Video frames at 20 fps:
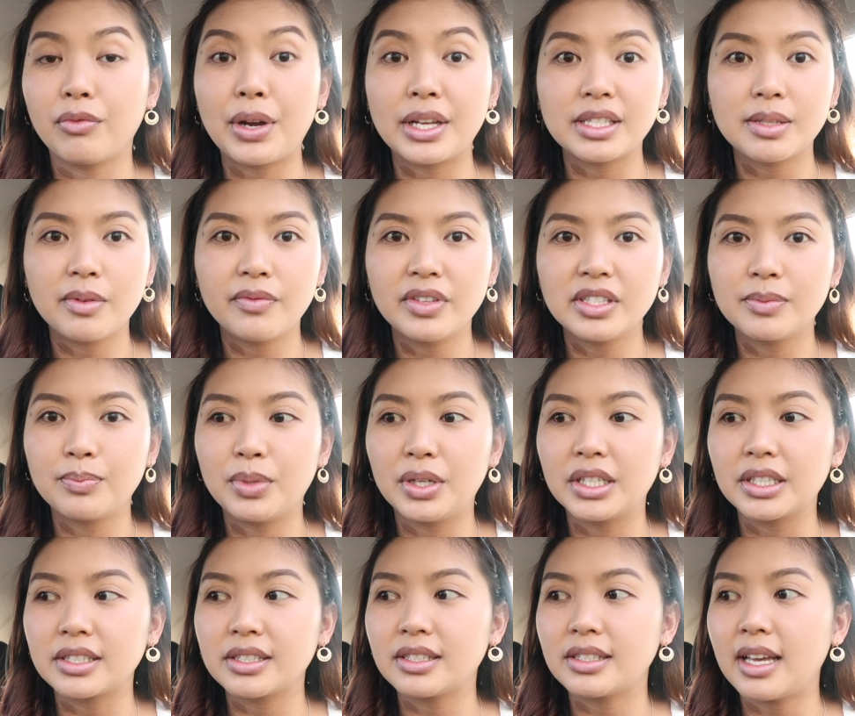read some of his
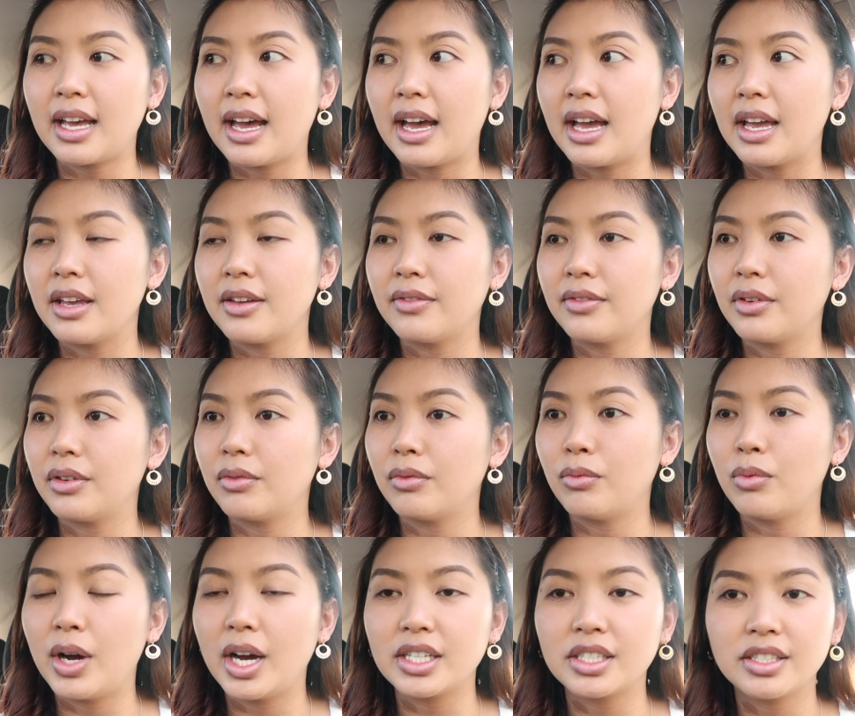books, I've
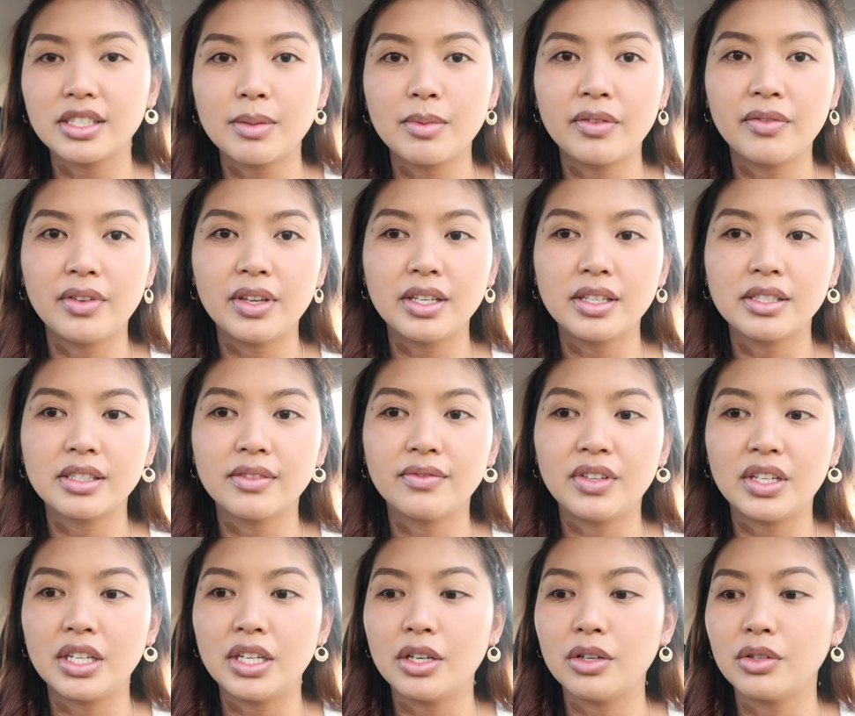watched some of his
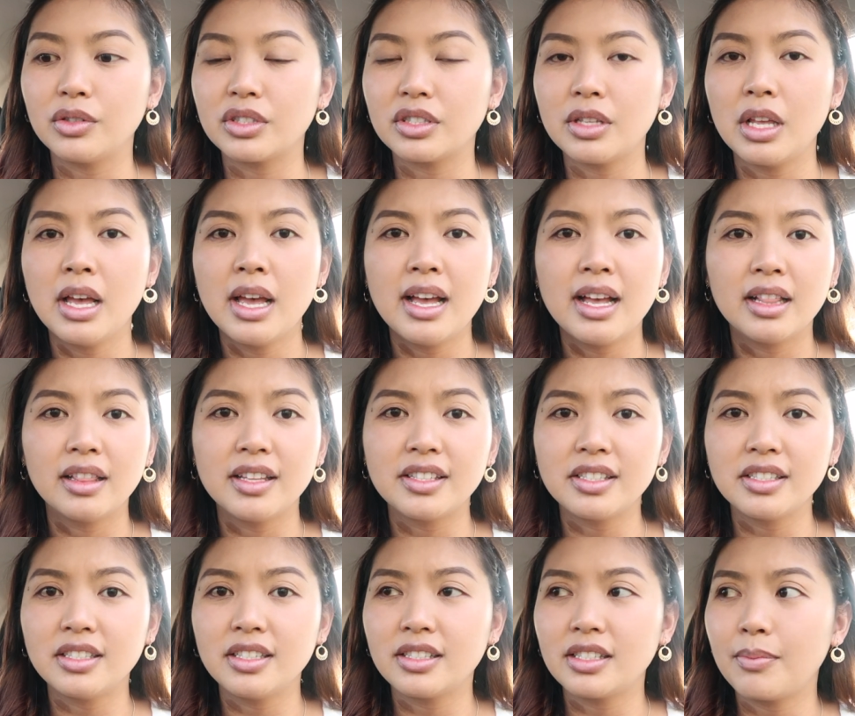videos,
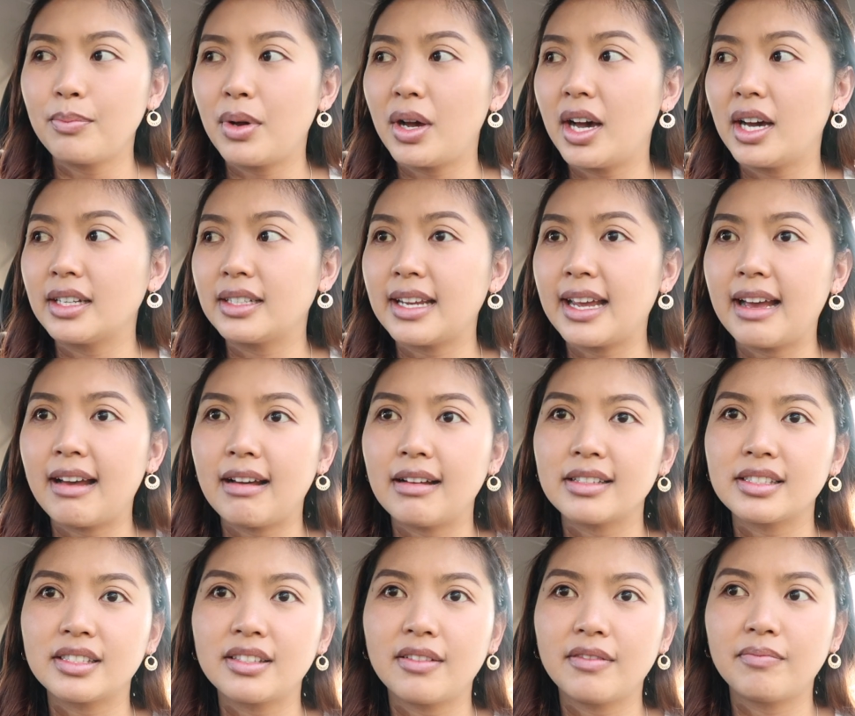listened to some
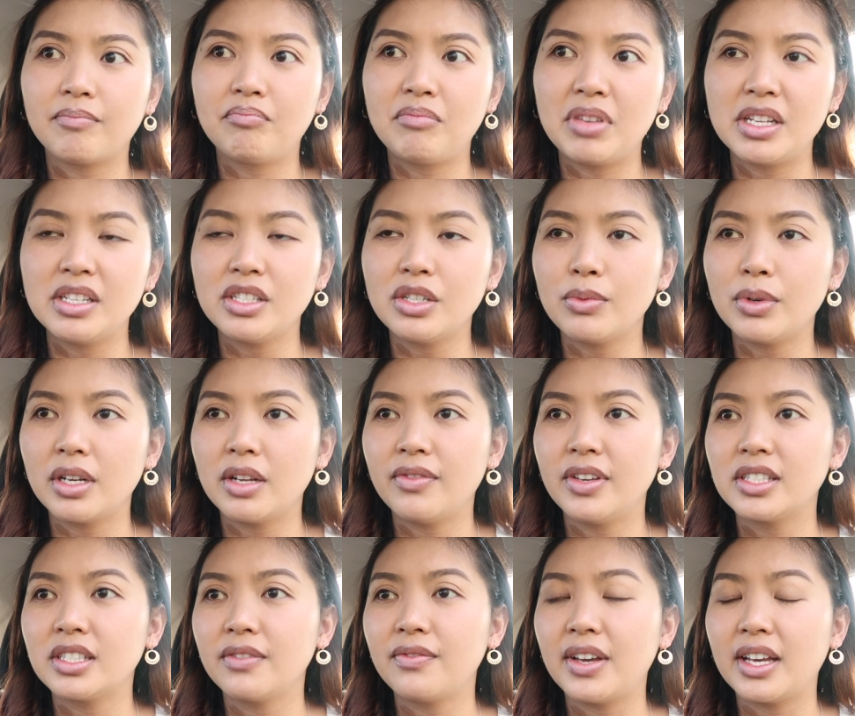podcasts, been to one of
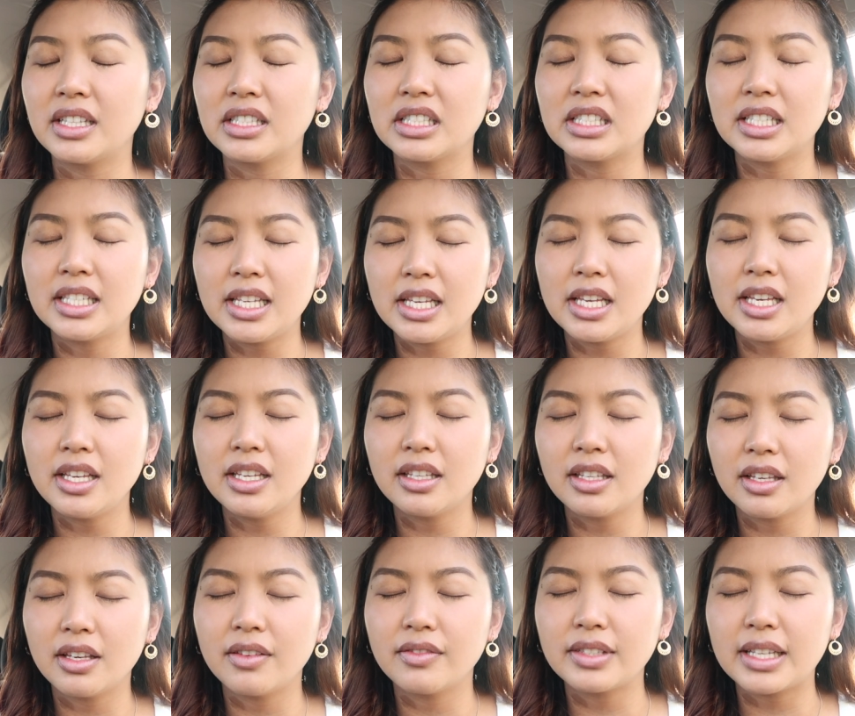his events. He
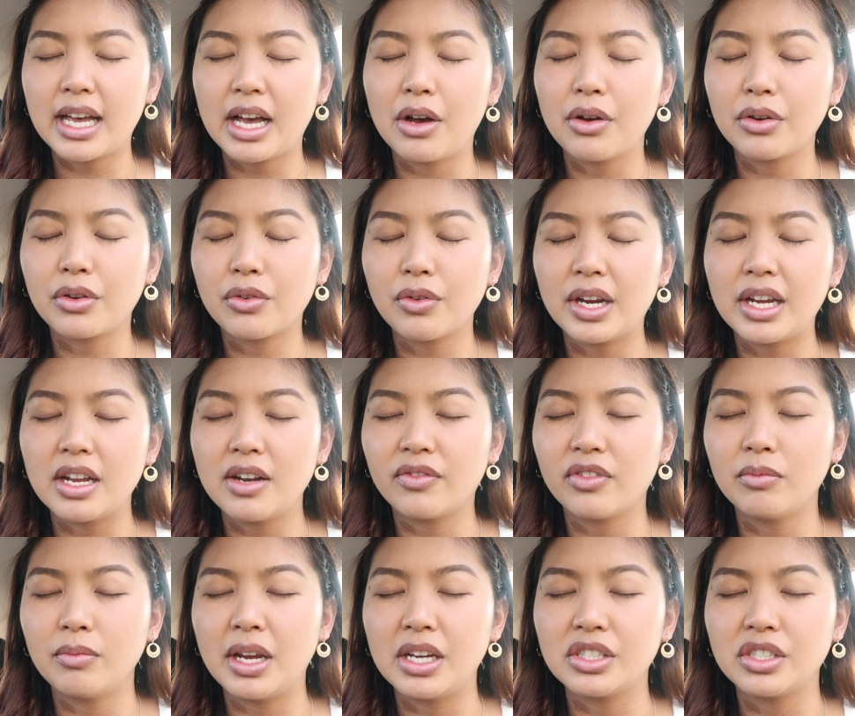gives out great
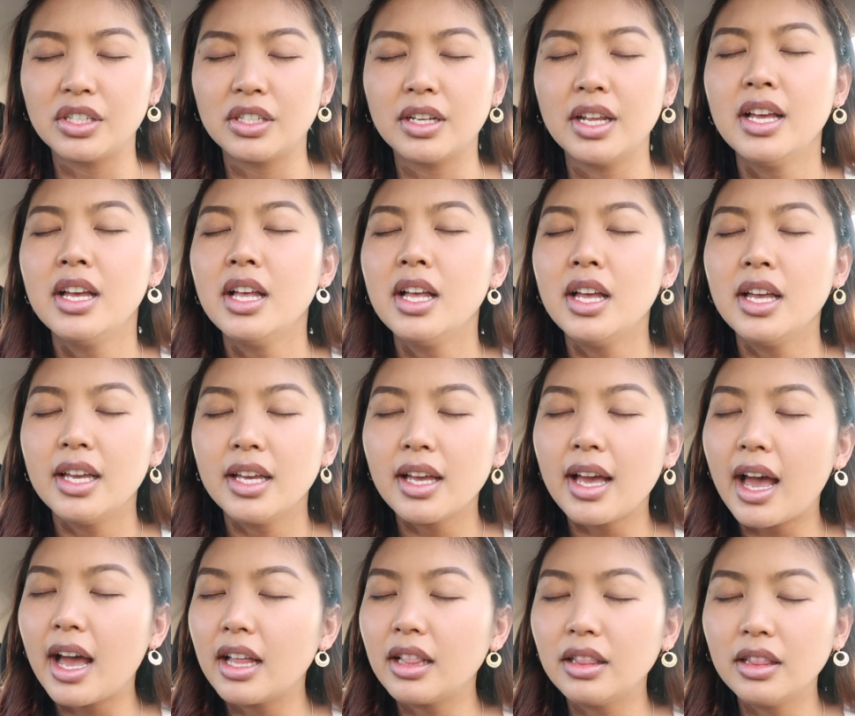information.
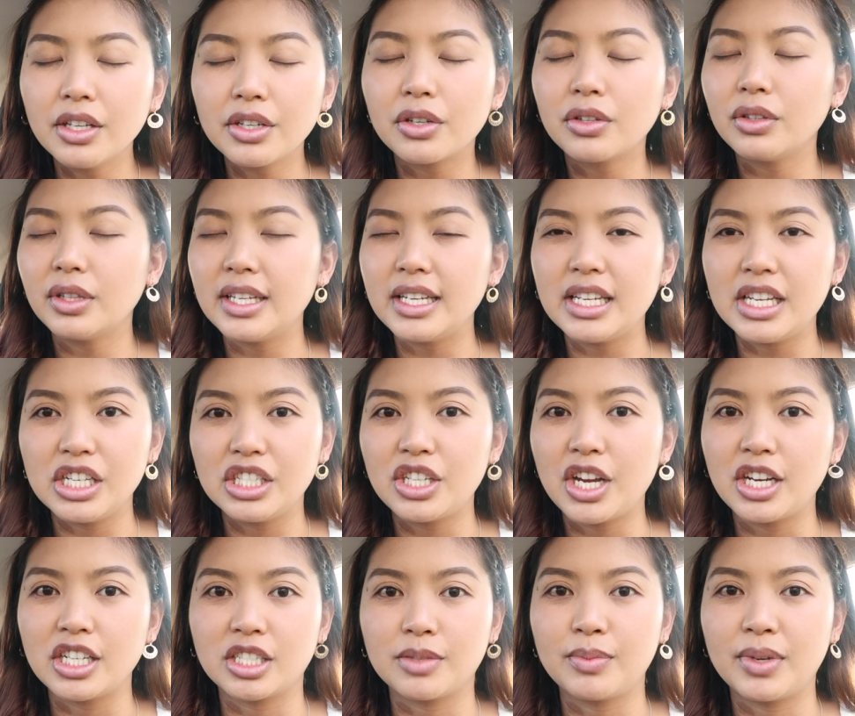Literally, he
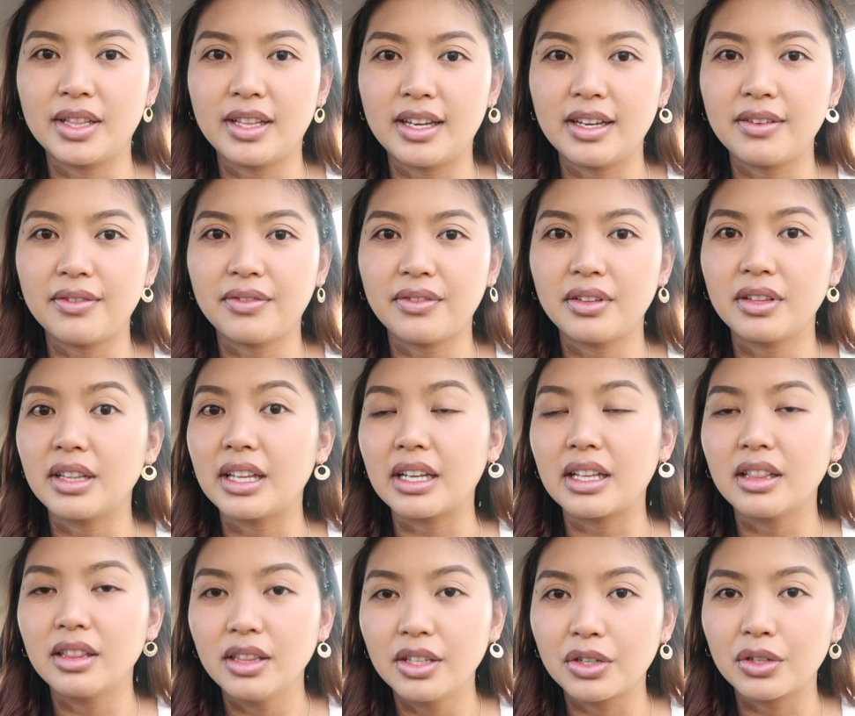changed my life,
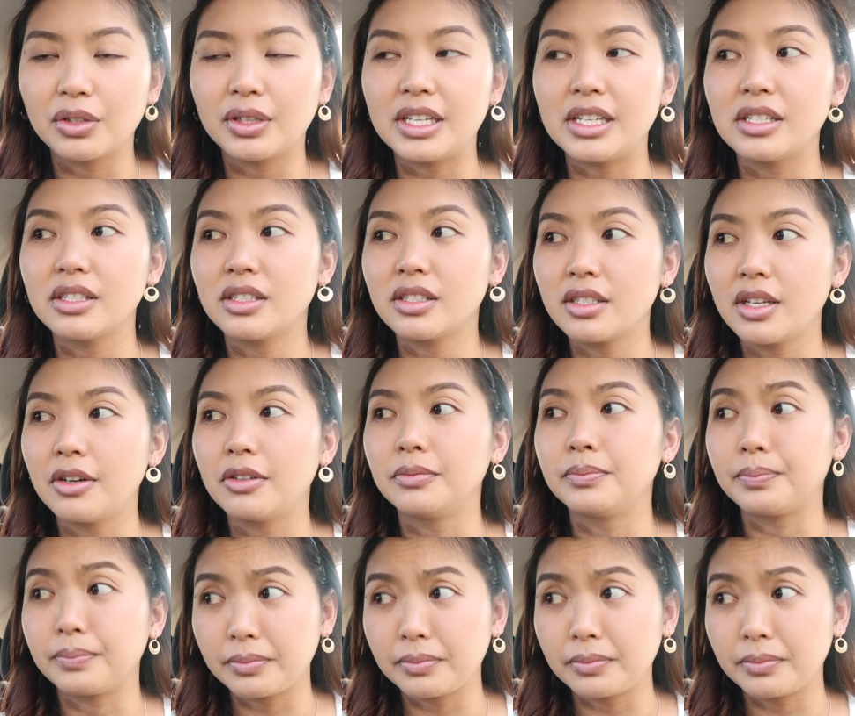like literally. So